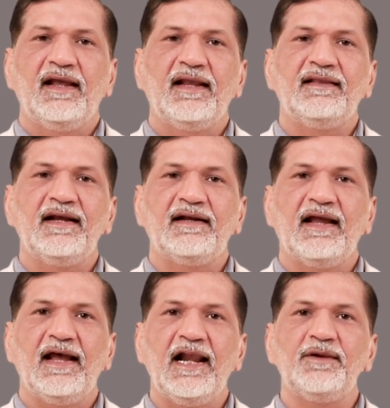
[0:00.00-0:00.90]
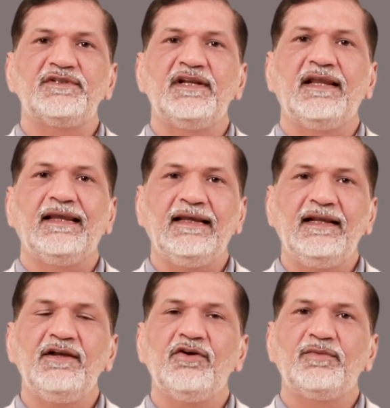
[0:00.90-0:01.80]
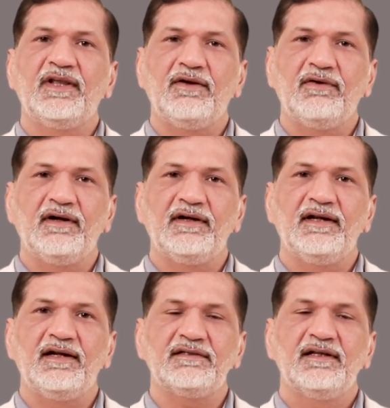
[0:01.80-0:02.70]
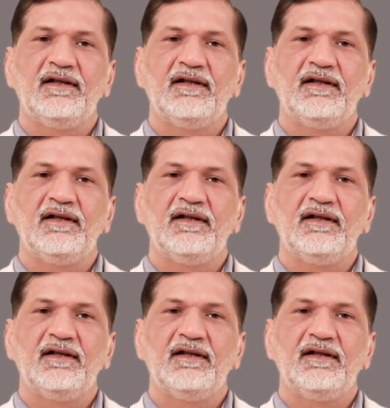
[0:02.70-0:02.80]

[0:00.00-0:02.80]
and that helps in healing of the annular tears.